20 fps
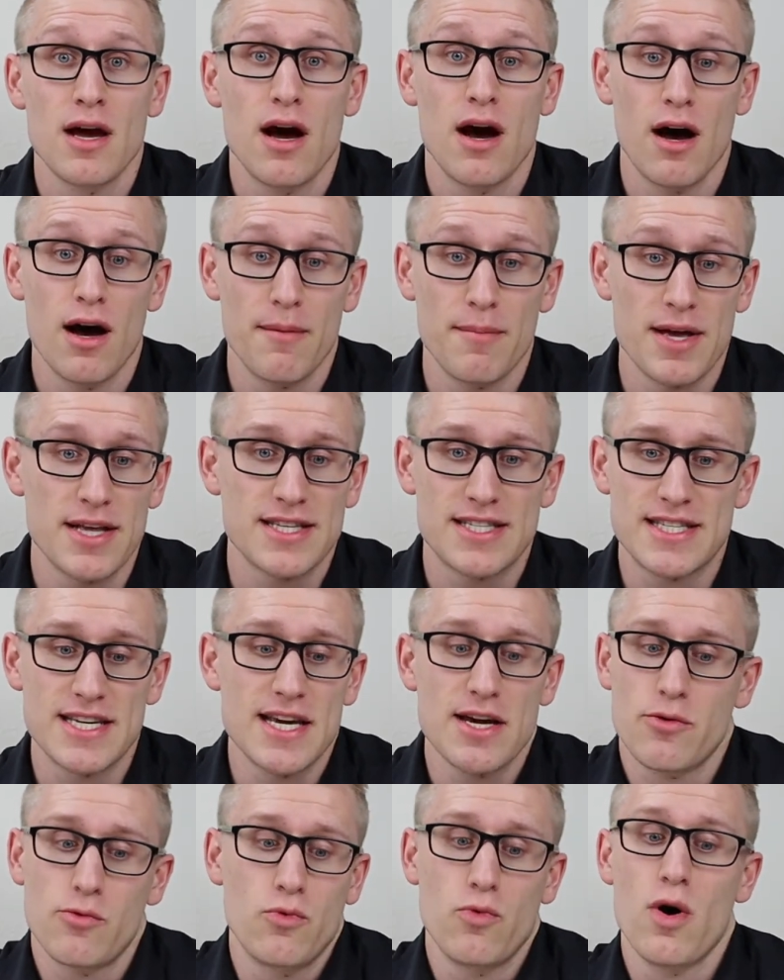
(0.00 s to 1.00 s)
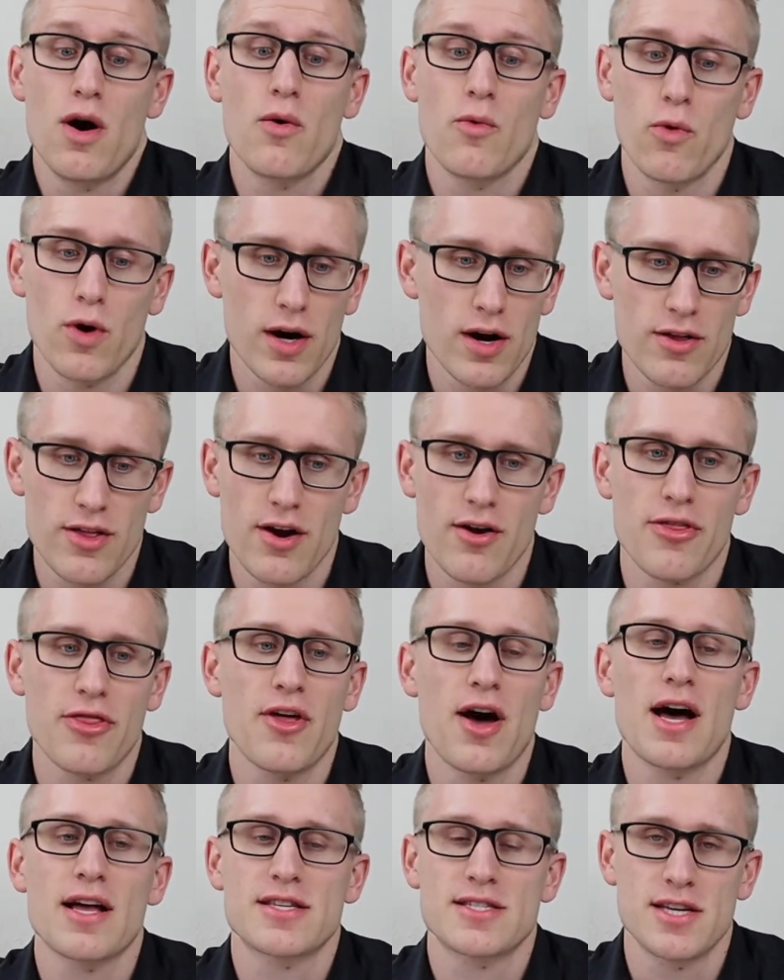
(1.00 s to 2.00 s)
and seeing what are their
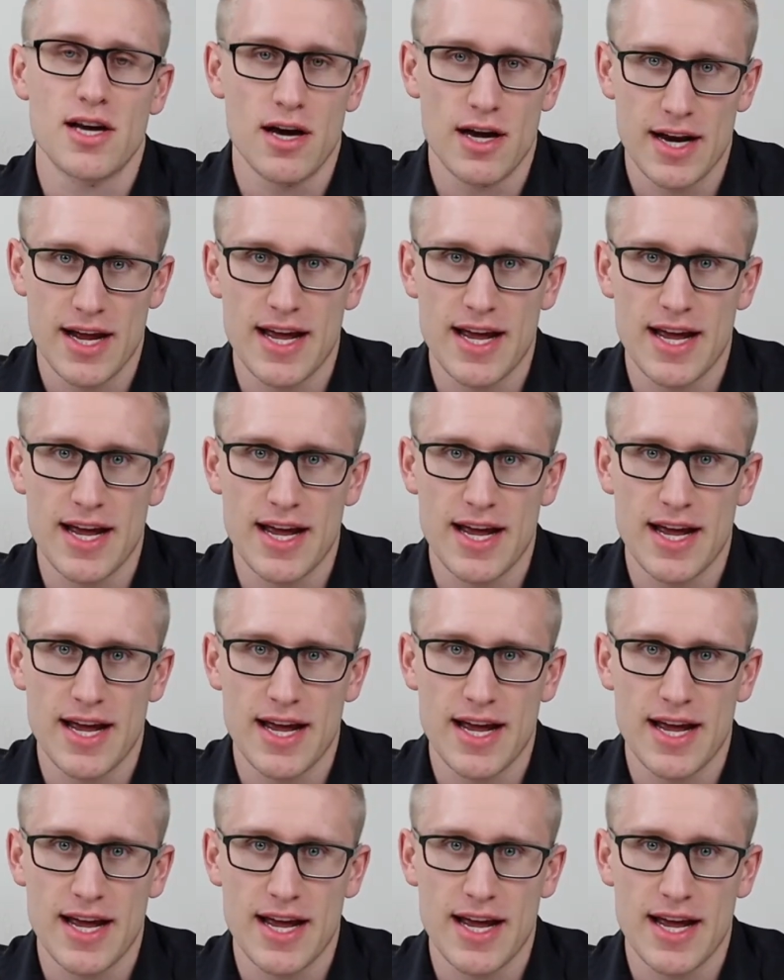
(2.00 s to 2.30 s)
thoughts on